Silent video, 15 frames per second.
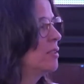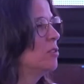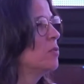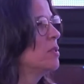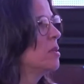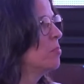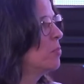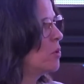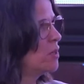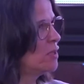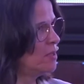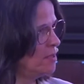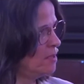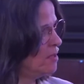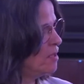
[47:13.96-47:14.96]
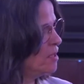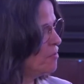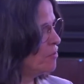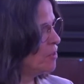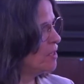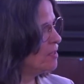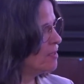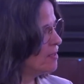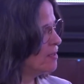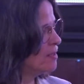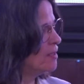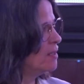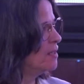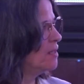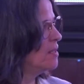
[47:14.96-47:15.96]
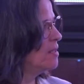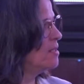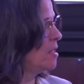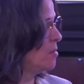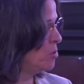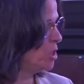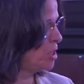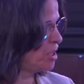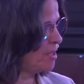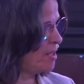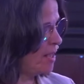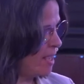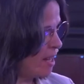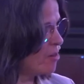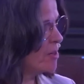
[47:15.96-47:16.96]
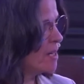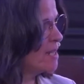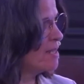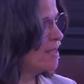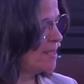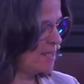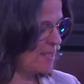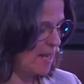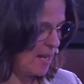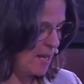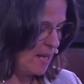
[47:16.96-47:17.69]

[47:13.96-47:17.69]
to support the different subject areas.